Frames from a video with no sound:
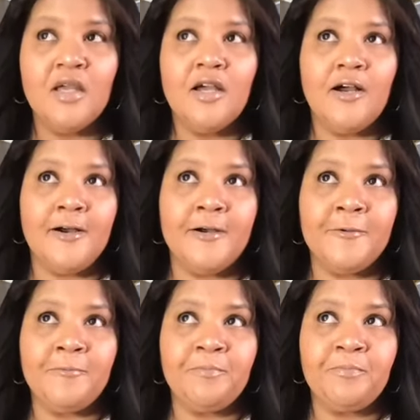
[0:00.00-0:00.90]

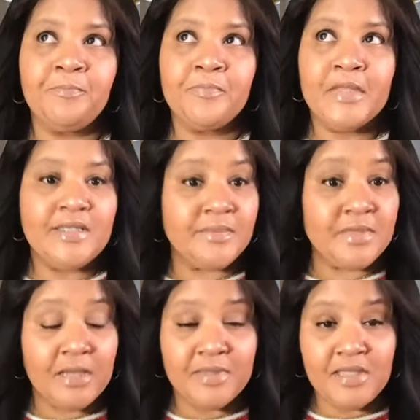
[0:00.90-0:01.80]
Um,
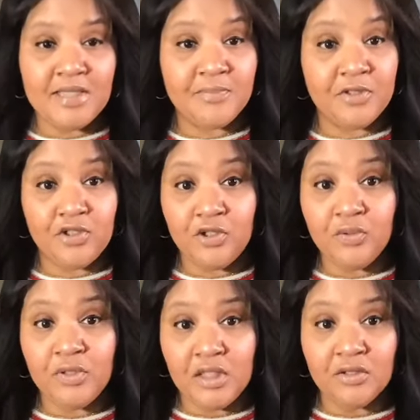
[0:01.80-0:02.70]
Sometimes it takes up to
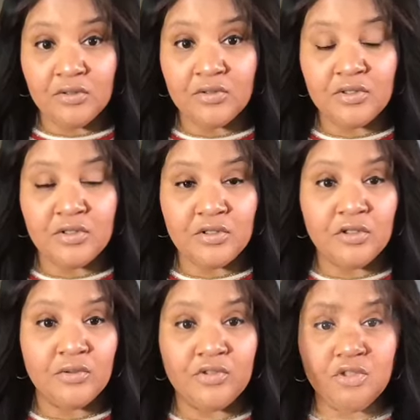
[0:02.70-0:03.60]
two years
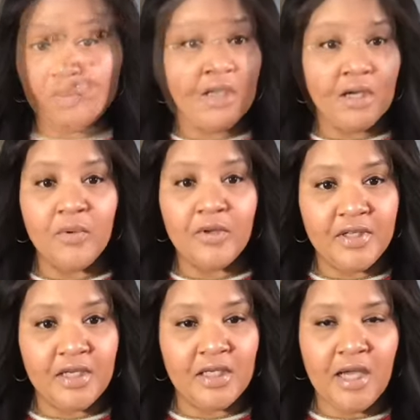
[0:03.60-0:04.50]
to lose your weight. Good luck with
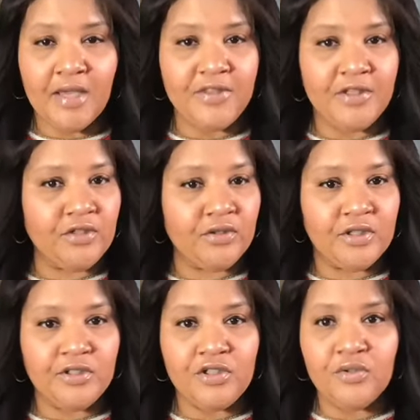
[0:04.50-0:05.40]
it. I think you're
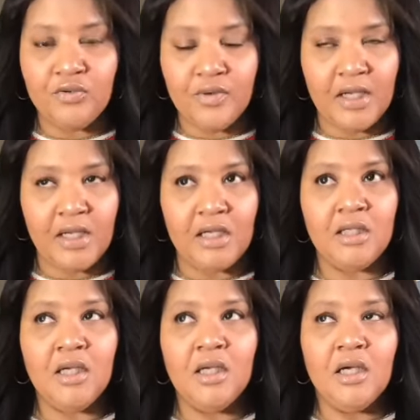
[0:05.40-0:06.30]
going to do
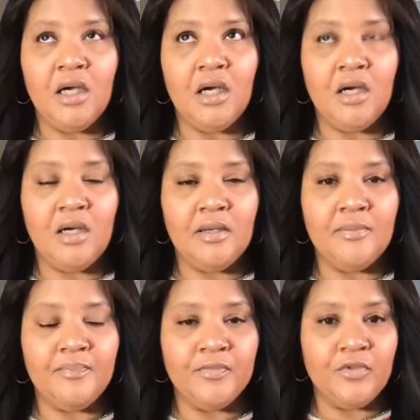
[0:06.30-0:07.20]
great.
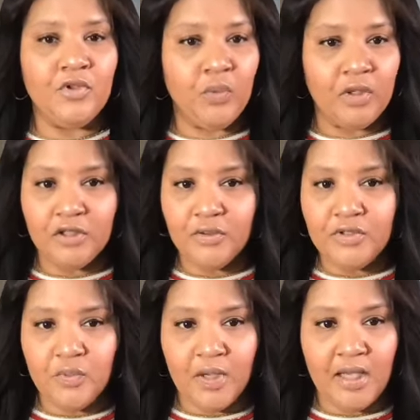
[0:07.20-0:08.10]
Um, you will
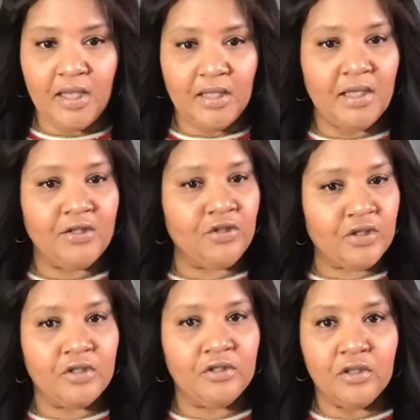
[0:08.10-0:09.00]
lose weight and you're
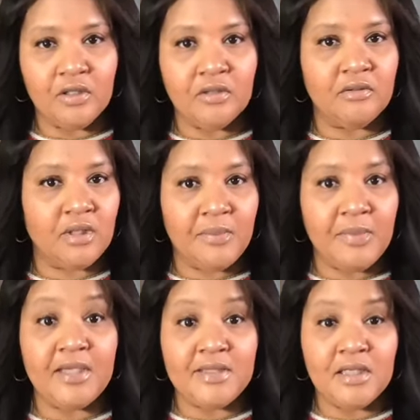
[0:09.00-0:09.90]
going to look
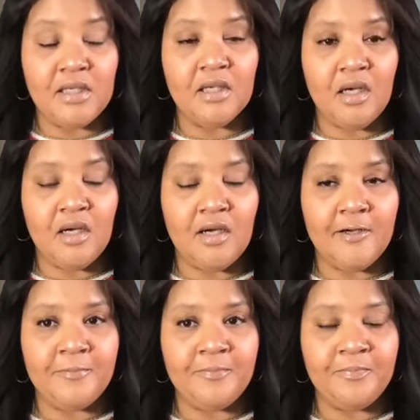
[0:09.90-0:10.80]
amazing.
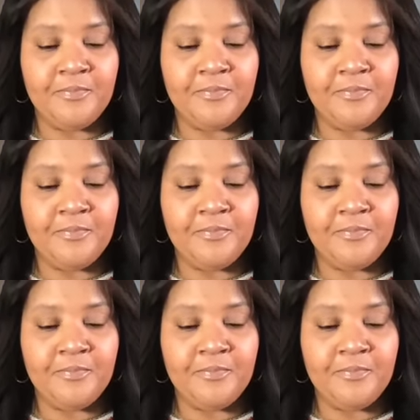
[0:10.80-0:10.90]
Um,